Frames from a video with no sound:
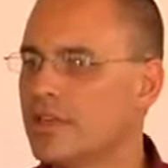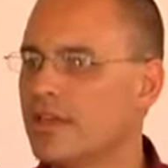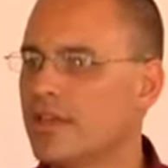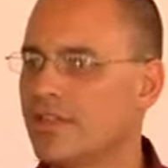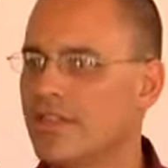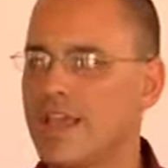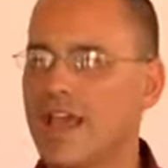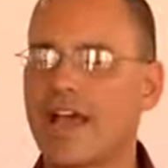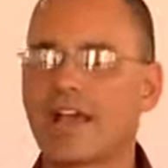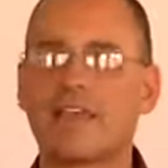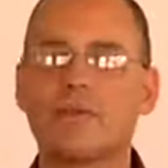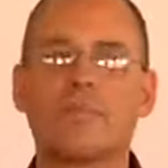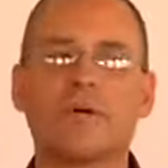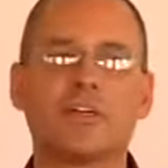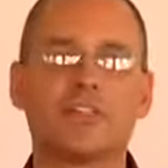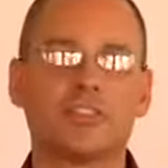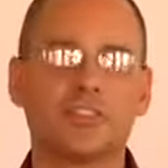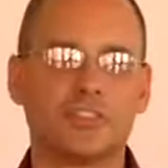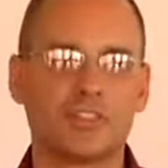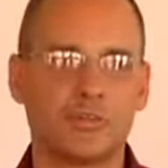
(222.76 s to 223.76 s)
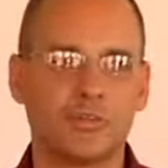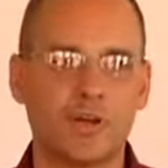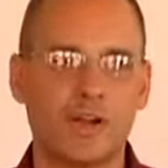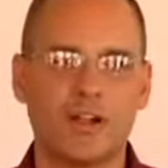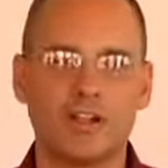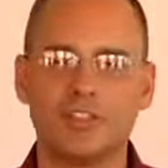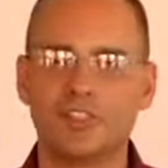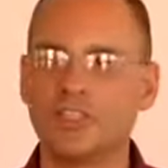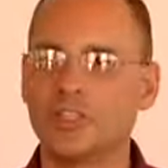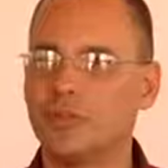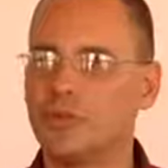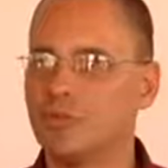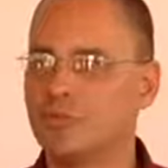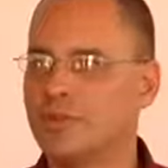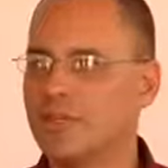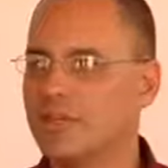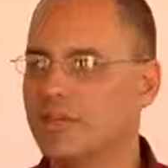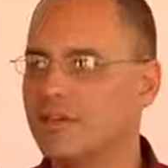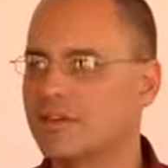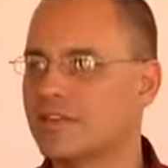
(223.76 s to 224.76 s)
And the acupuncture terminology would
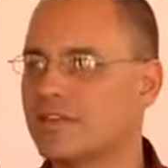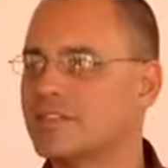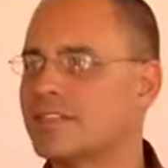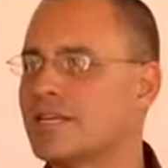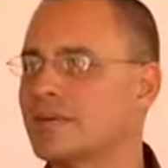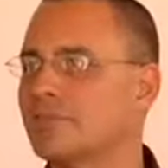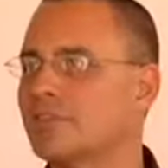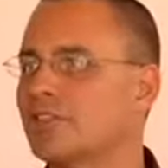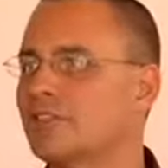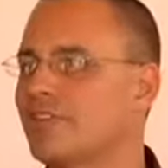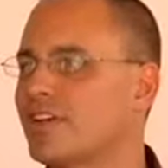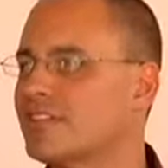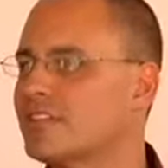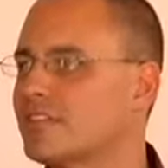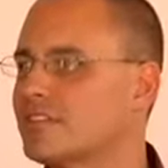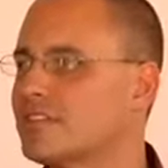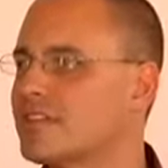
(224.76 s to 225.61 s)
be conception vessel